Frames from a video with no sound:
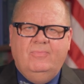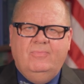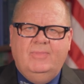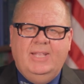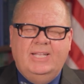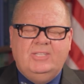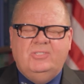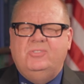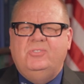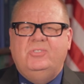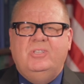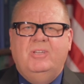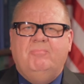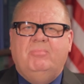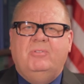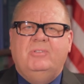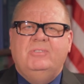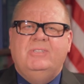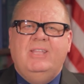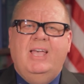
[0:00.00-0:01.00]
It's as
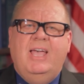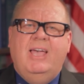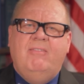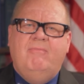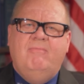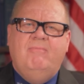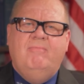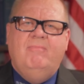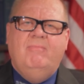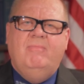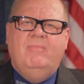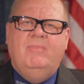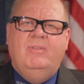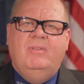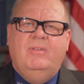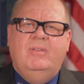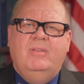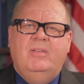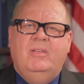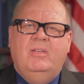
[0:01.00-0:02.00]
simple as that.
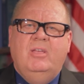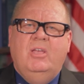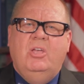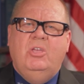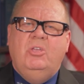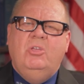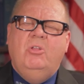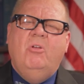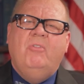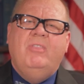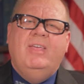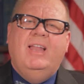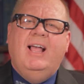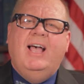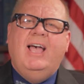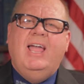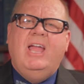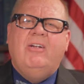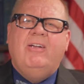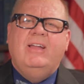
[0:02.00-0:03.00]
You know that
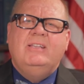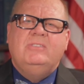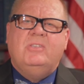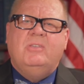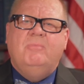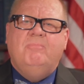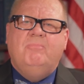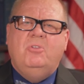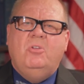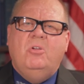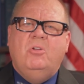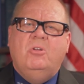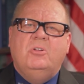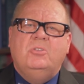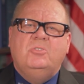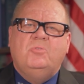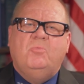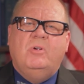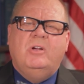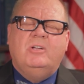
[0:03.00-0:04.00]
IRS
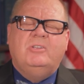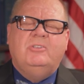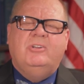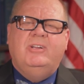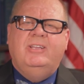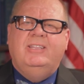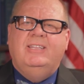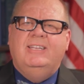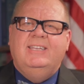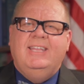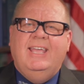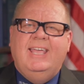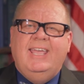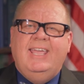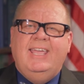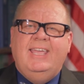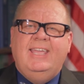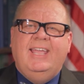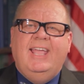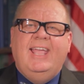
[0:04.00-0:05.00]
computers work during the
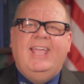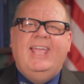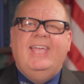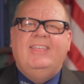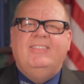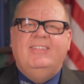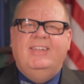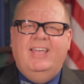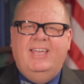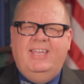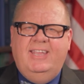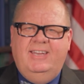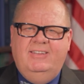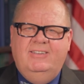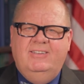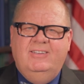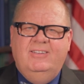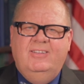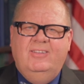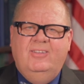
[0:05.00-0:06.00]
day and the night,
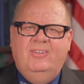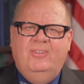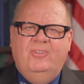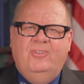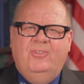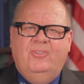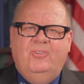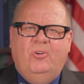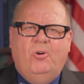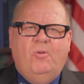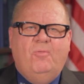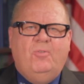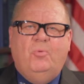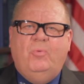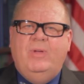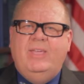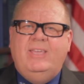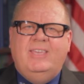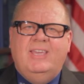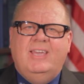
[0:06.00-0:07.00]
over
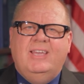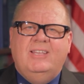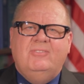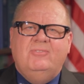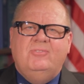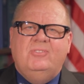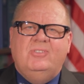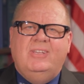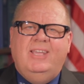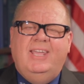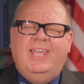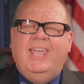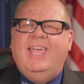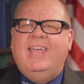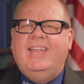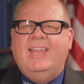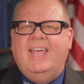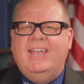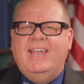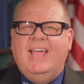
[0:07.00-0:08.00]
weekends
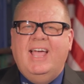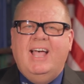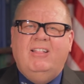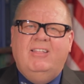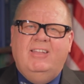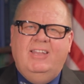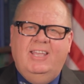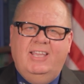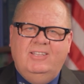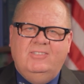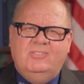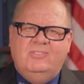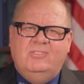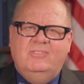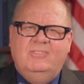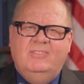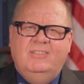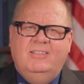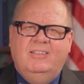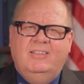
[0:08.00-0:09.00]
and on
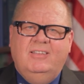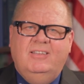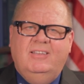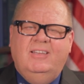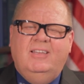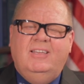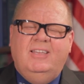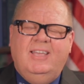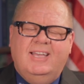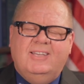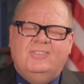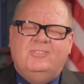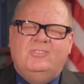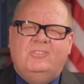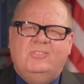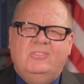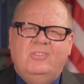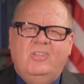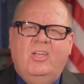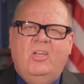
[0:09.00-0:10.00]
holidays.
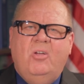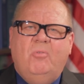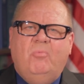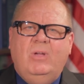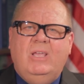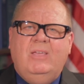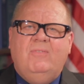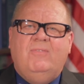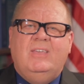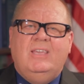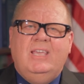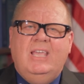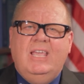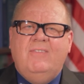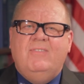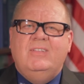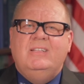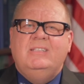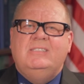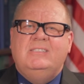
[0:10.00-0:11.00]
Yes, we've
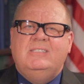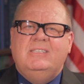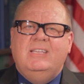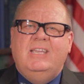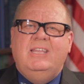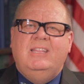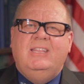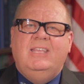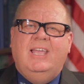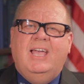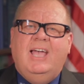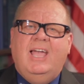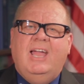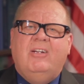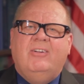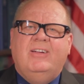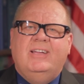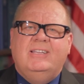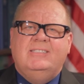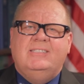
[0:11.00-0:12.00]
even seen the
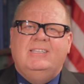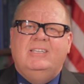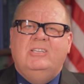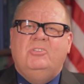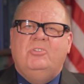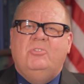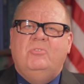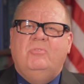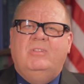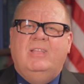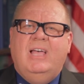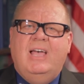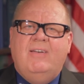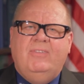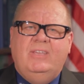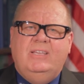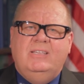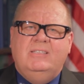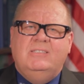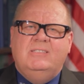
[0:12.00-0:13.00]
IRS issue
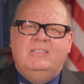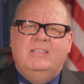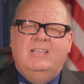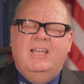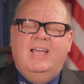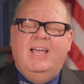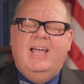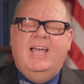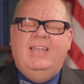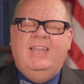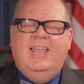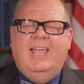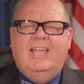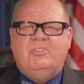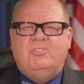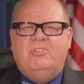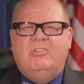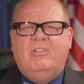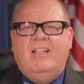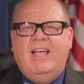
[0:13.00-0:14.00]
levies on
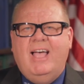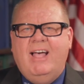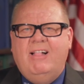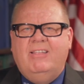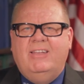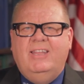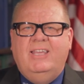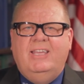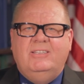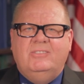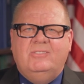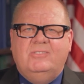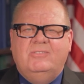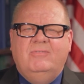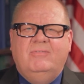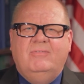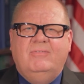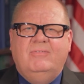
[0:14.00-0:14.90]
national holidays.